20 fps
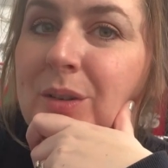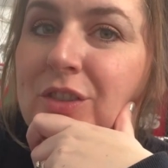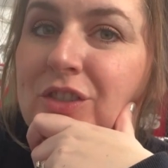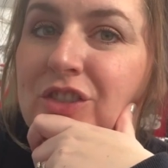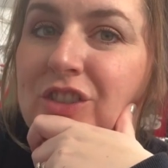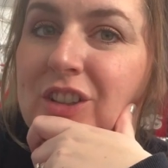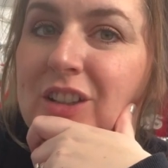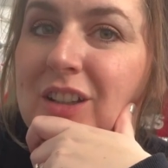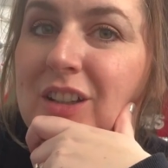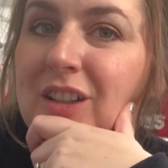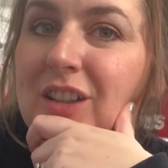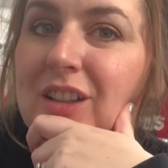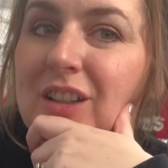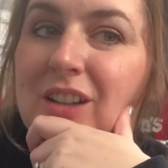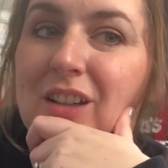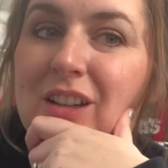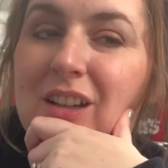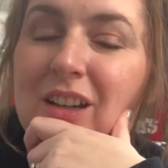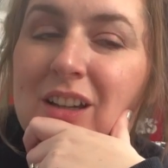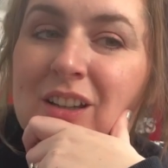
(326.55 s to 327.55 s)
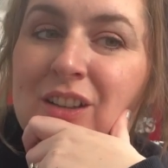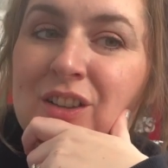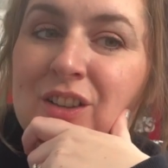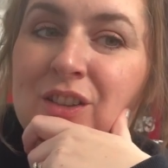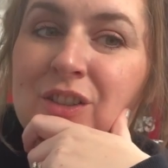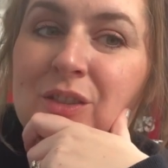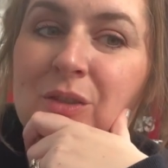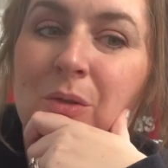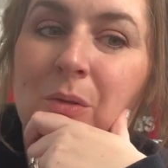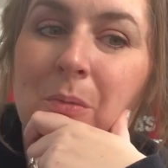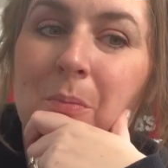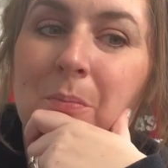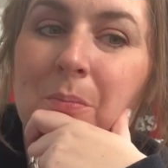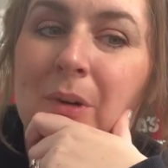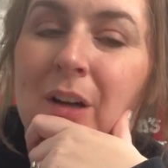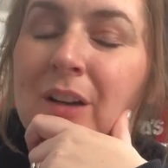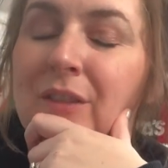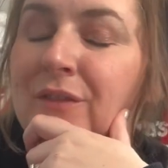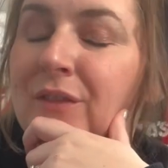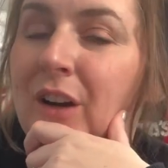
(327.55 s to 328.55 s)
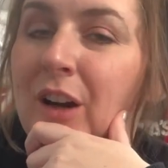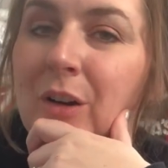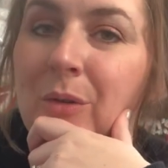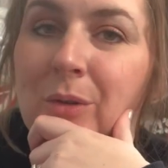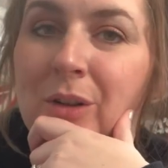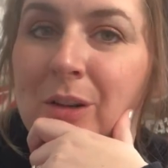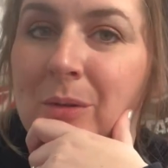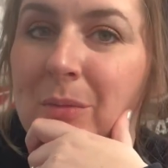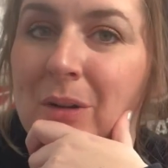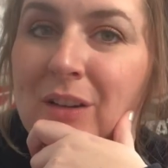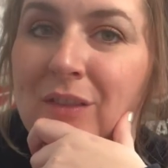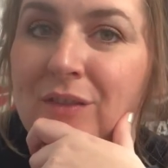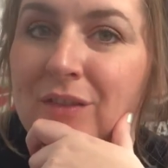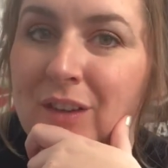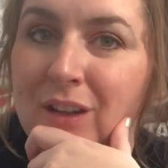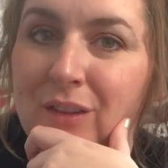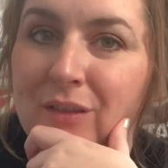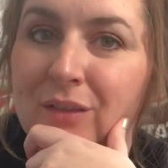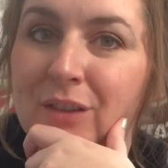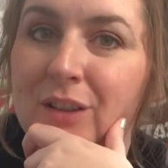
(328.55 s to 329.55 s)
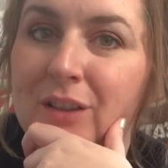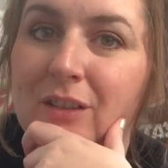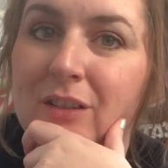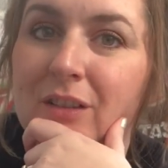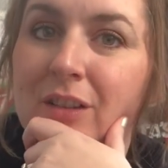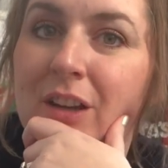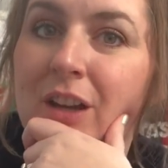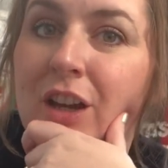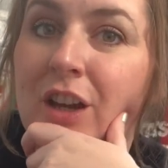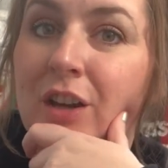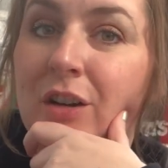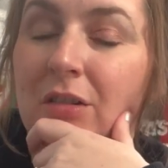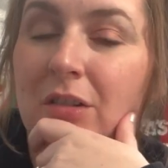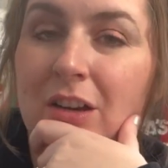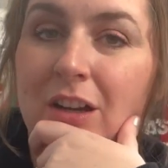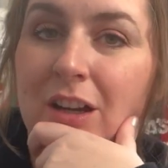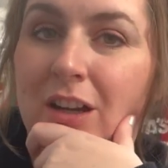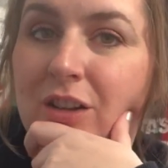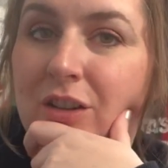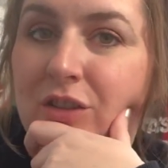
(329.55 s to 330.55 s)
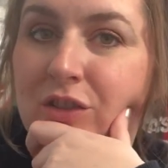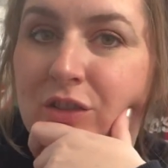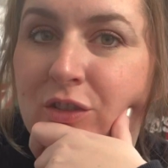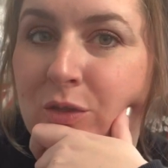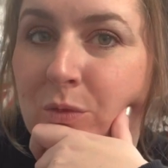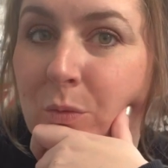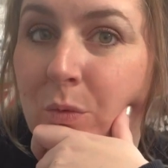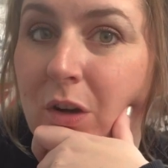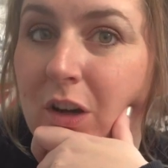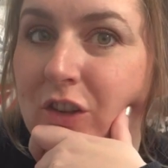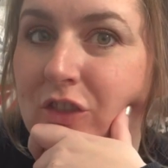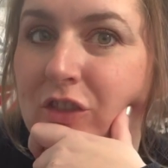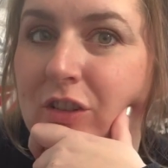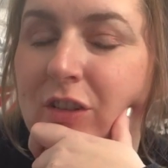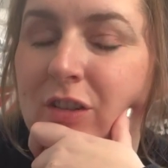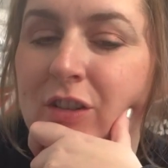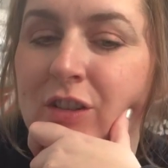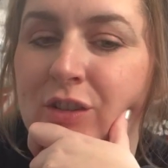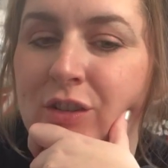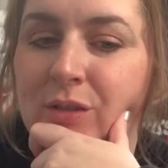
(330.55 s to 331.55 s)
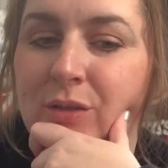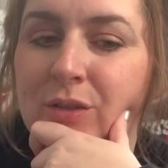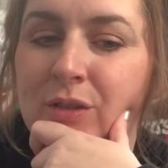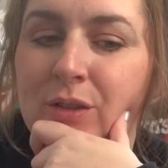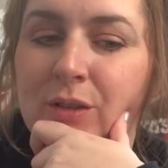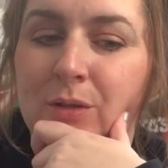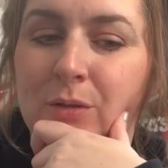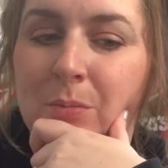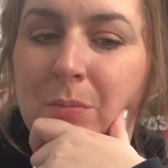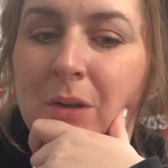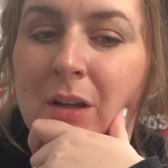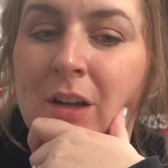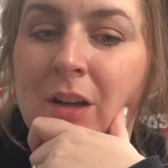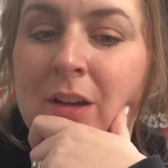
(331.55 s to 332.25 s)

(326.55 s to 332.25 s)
She is by far one of my favorite creators to watch here on YouTube.